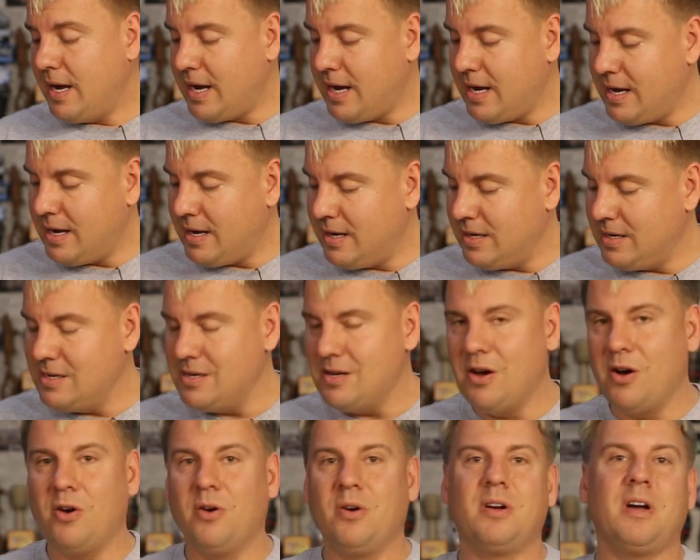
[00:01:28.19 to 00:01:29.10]
you
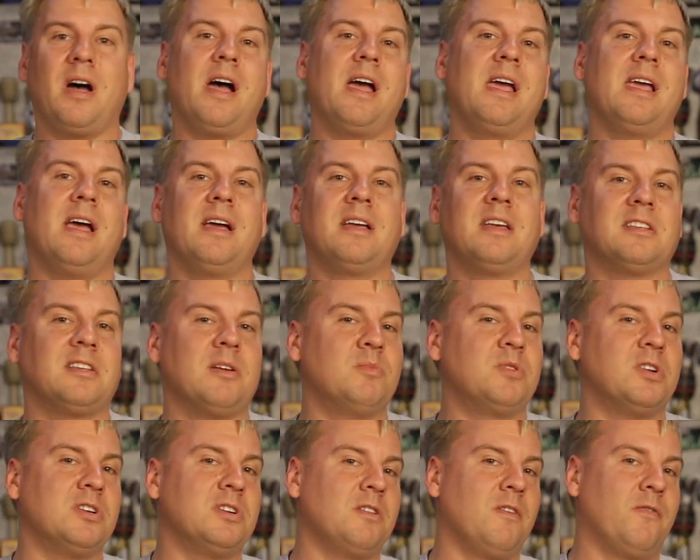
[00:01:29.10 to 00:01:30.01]
know, I guess
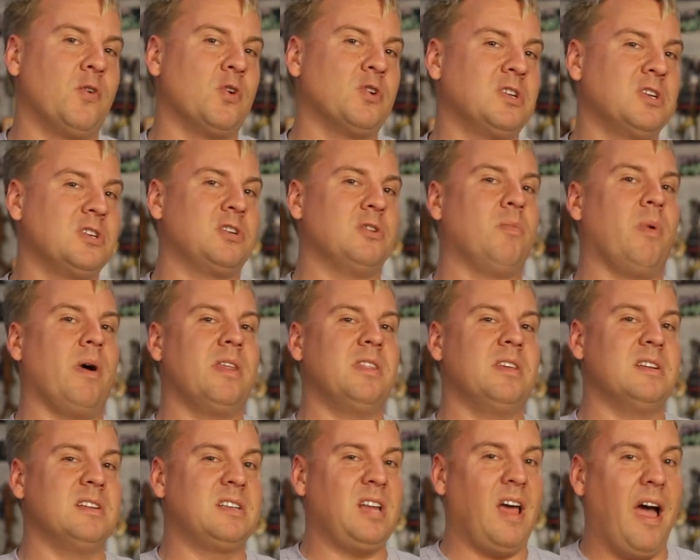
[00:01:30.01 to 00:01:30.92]
I'm judging the first issue by
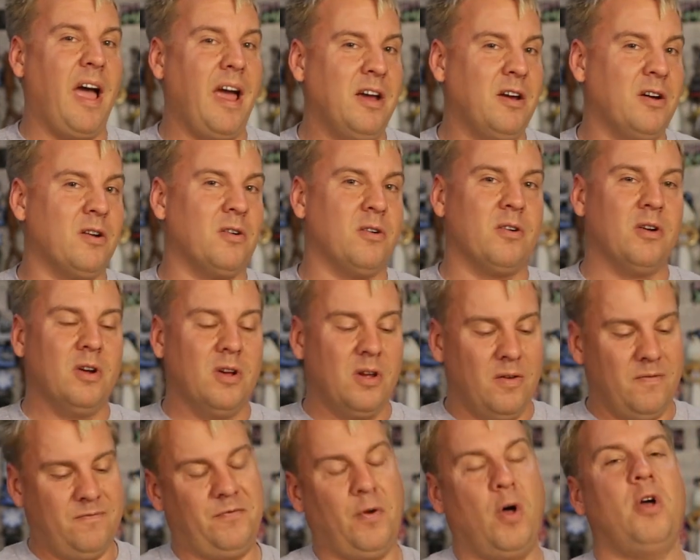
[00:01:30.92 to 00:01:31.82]
the entire
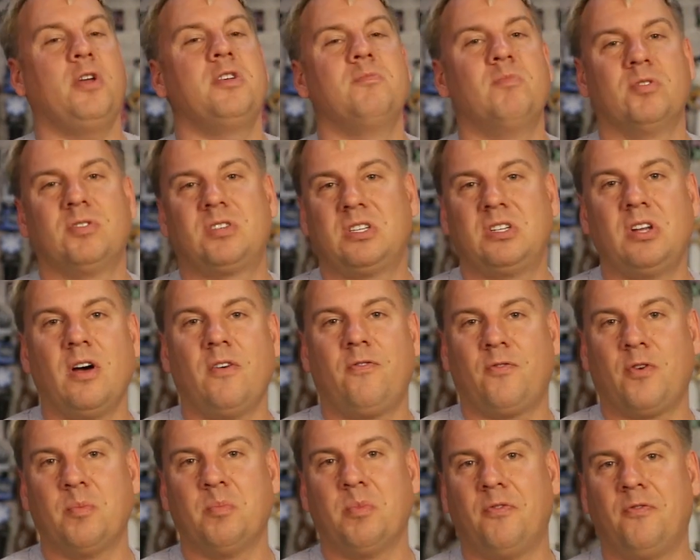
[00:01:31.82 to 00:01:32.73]
volume of
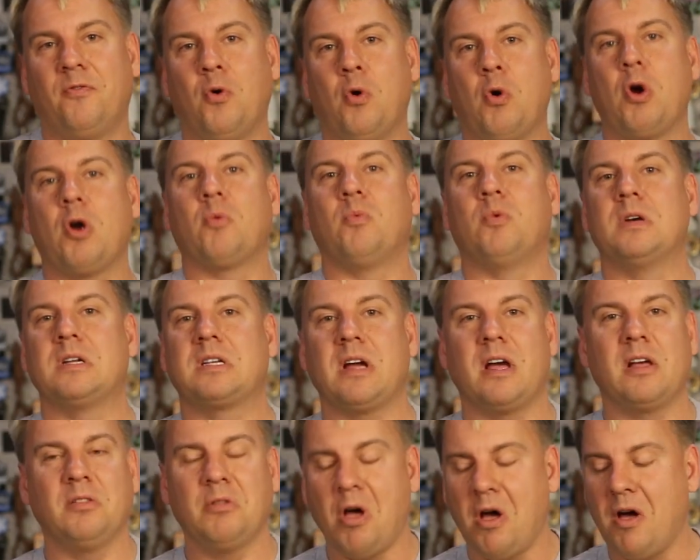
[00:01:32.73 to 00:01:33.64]
stuff from before, which
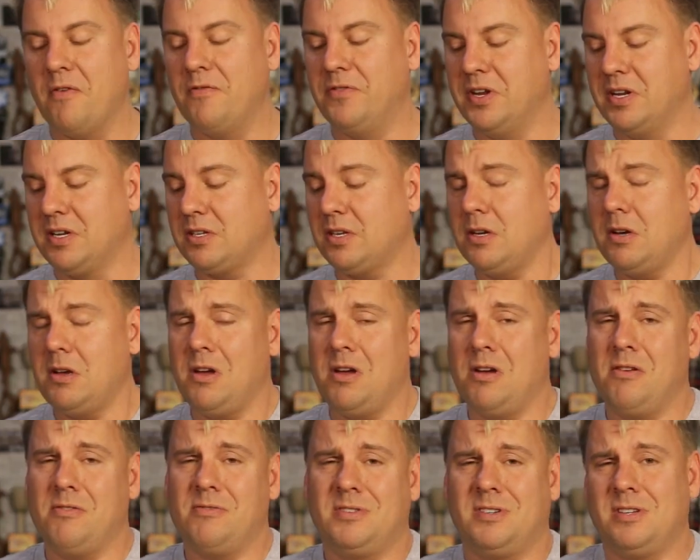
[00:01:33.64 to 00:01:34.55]
I loved. And it's like,
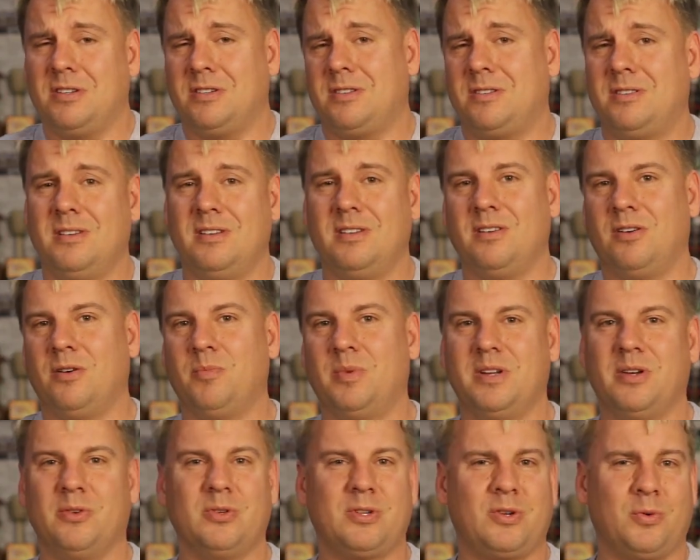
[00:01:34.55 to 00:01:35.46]
oh, it's just, you know,
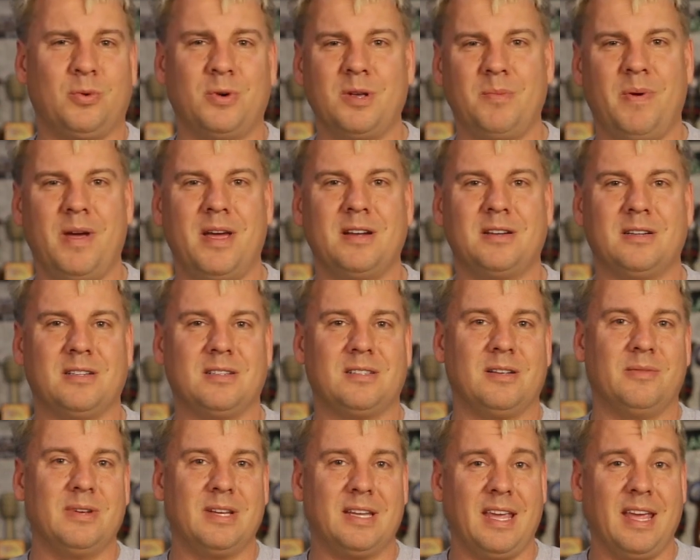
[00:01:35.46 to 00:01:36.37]
but it was 20 pages.
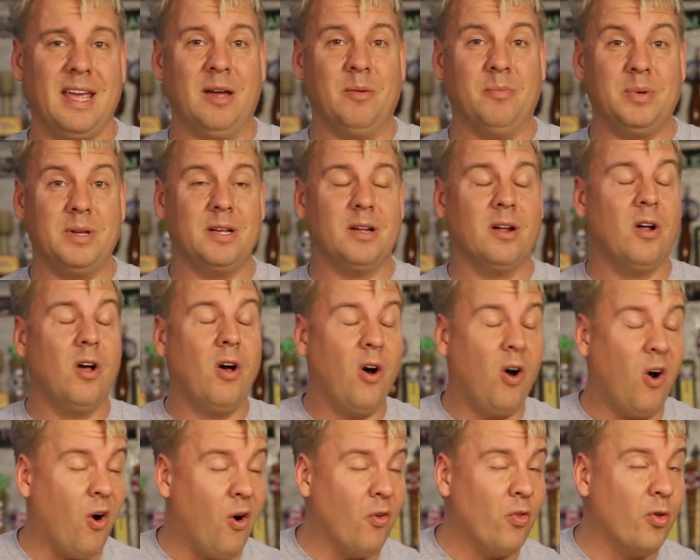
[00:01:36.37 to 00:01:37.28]
I mean, it can't be
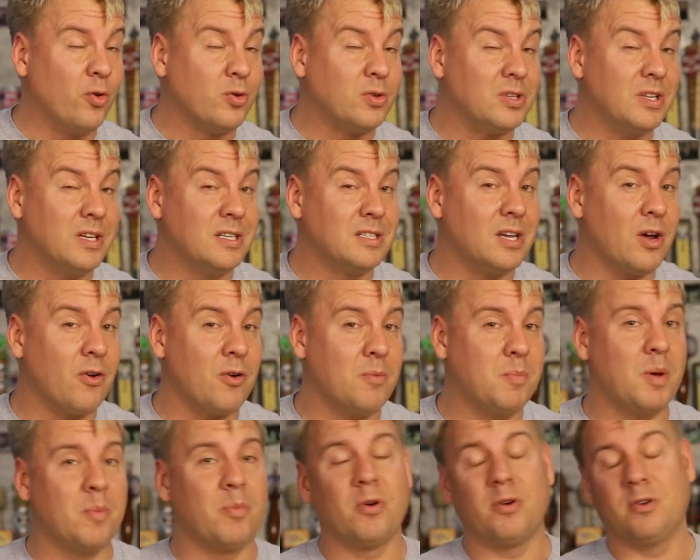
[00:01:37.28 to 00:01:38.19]
all those things I
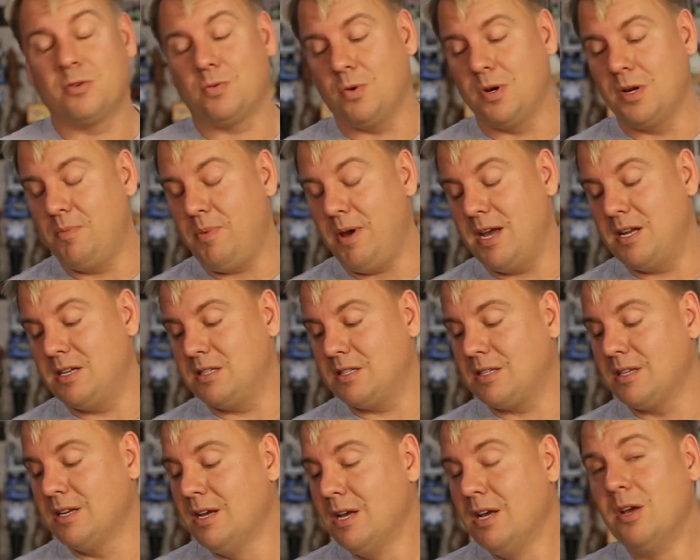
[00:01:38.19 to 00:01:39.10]
remember in 20
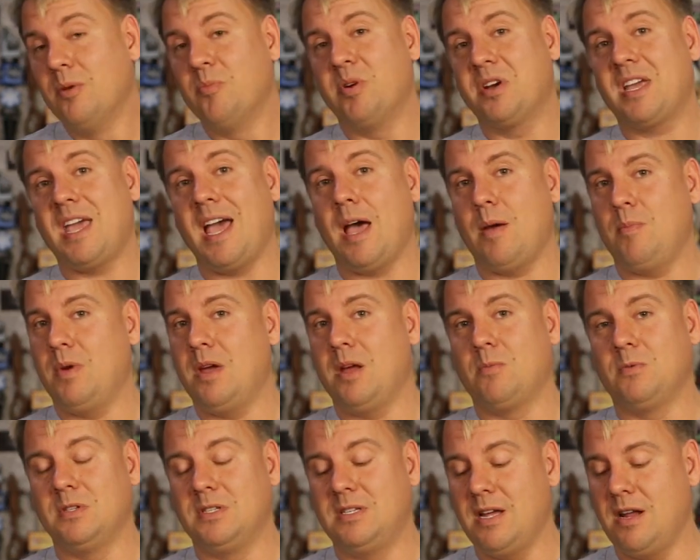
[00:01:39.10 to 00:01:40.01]
pages. But
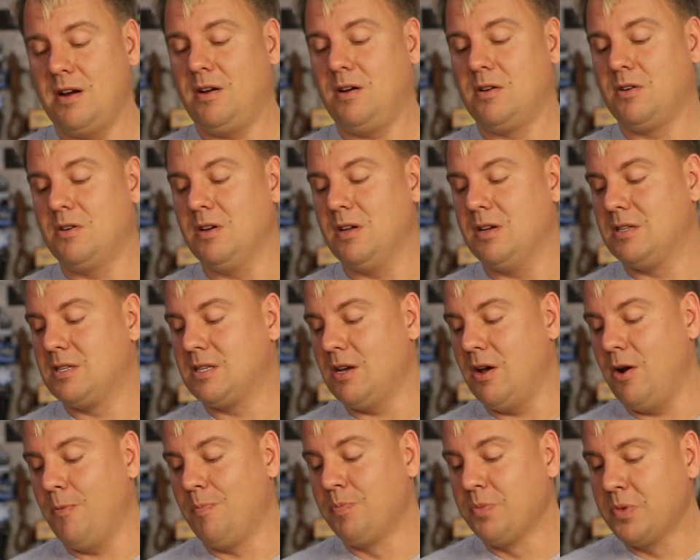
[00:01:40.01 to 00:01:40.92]
Catman was dead on good,
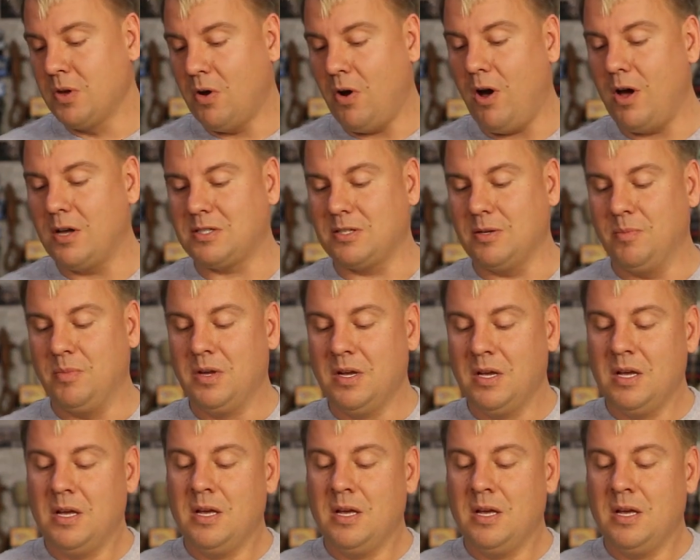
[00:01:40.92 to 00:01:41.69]
so awesome.